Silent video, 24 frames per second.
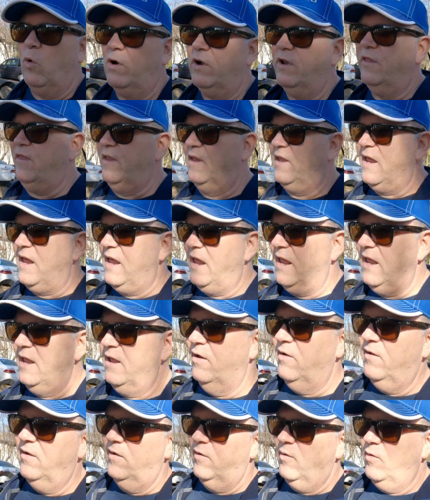of the day,
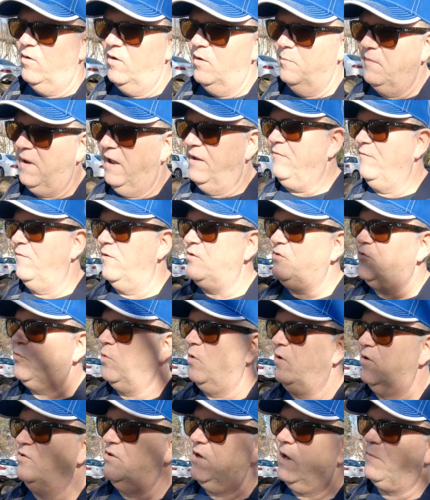or my first
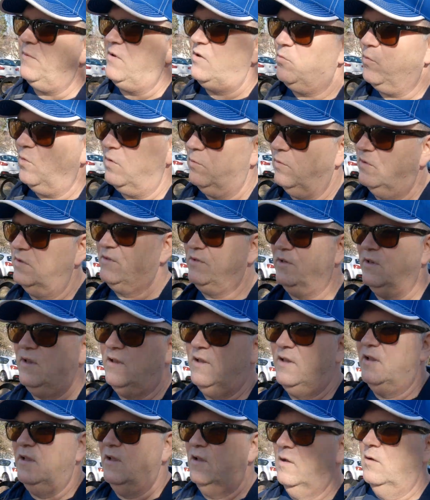word, Japanese word,
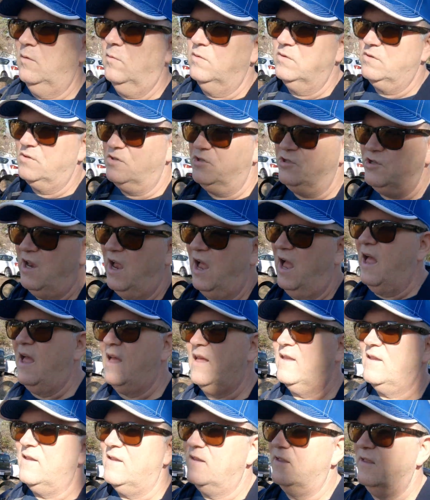was ja,
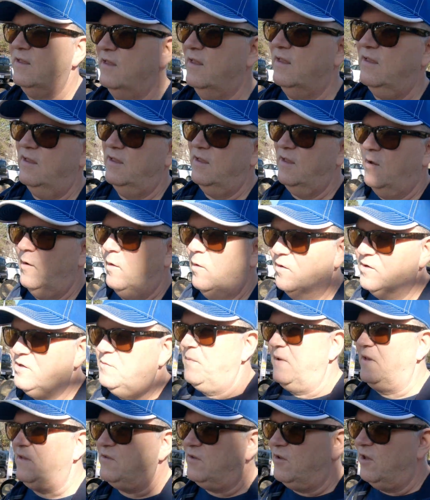which
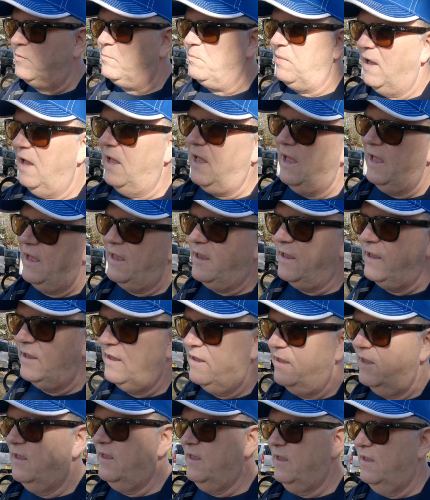means goodbye,
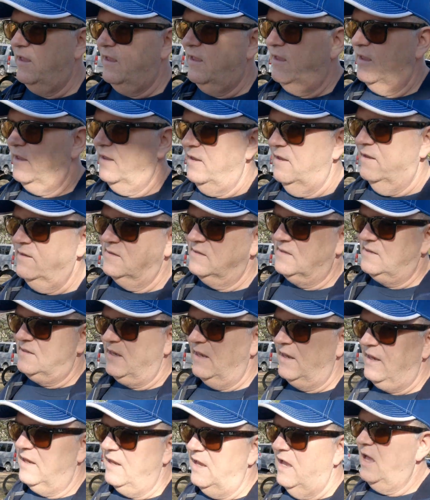see
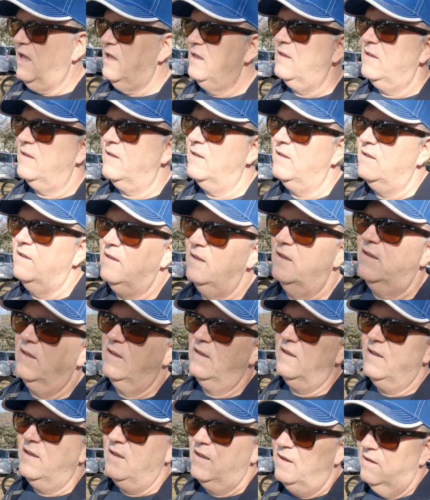ya.
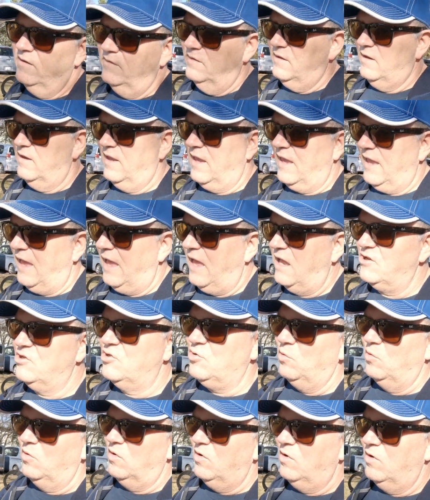It's a
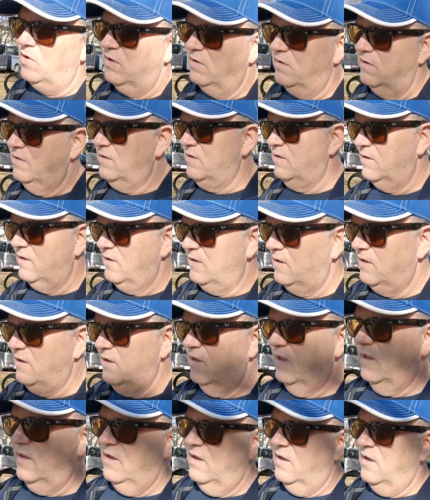casual
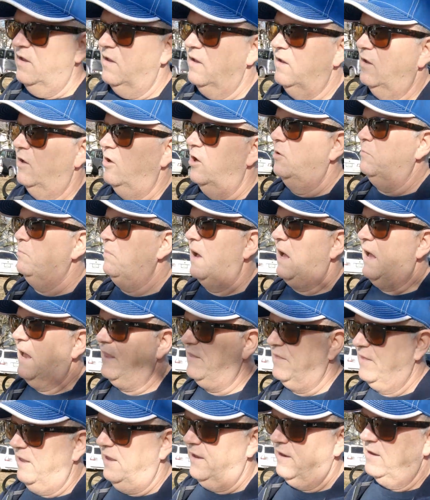goodbye
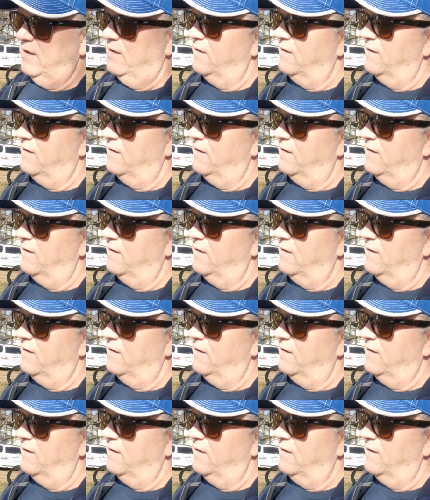thing.